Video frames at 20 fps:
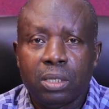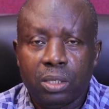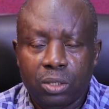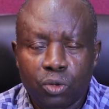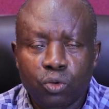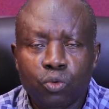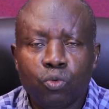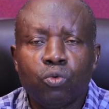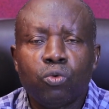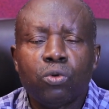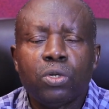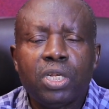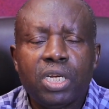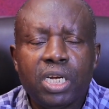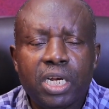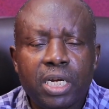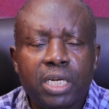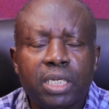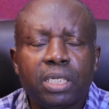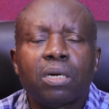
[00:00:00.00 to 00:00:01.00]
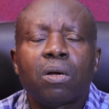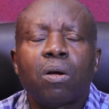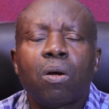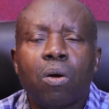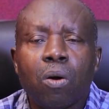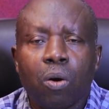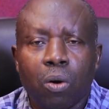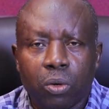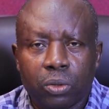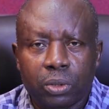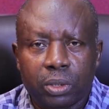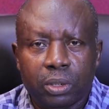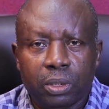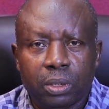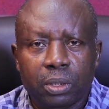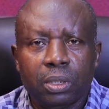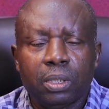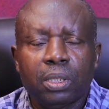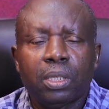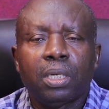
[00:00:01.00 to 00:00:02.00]
you will need God
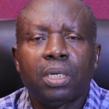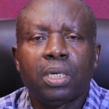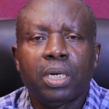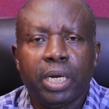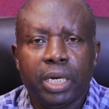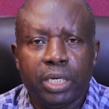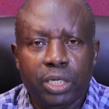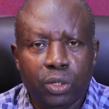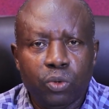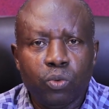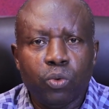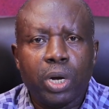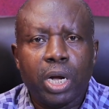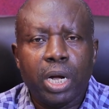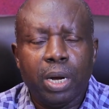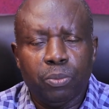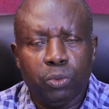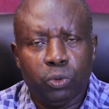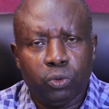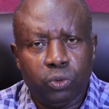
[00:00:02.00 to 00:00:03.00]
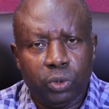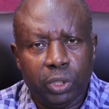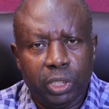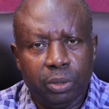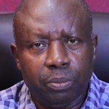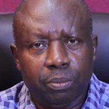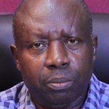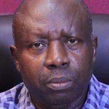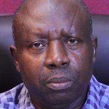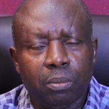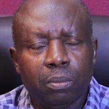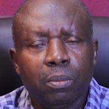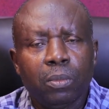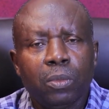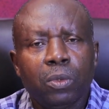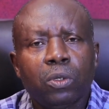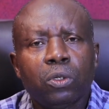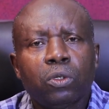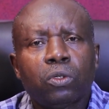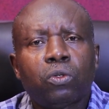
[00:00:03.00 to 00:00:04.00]
and you will come to Him.
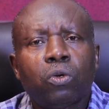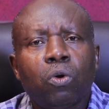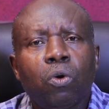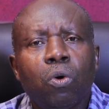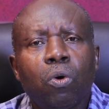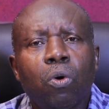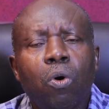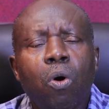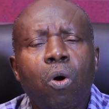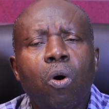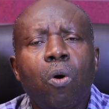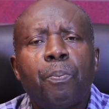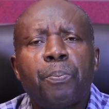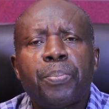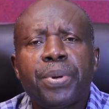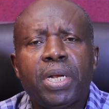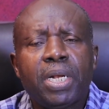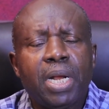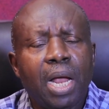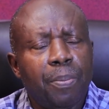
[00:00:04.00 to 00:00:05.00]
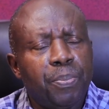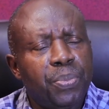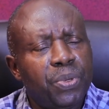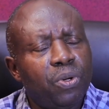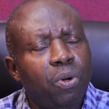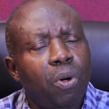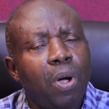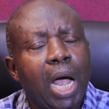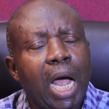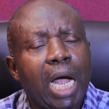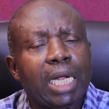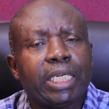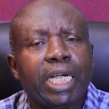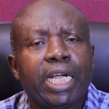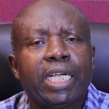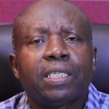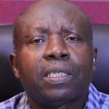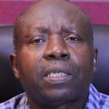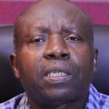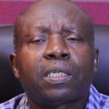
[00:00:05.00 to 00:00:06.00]
So open up your heart
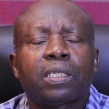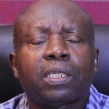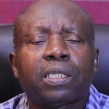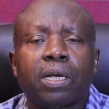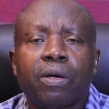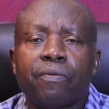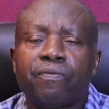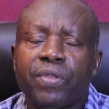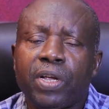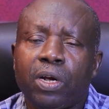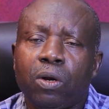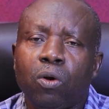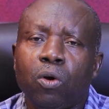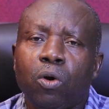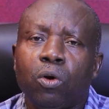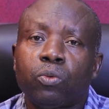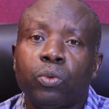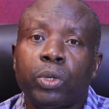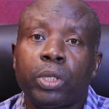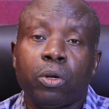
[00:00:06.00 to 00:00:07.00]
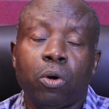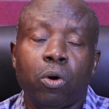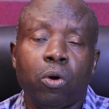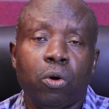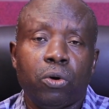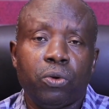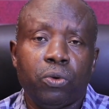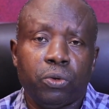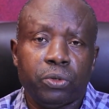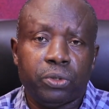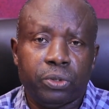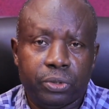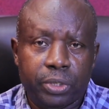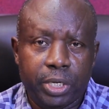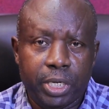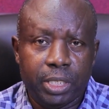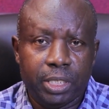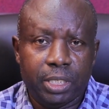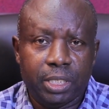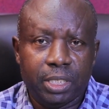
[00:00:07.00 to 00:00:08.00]
and serve the Lord with all your
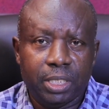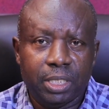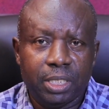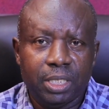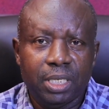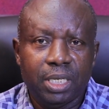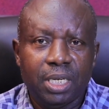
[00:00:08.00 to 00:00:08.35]
strength.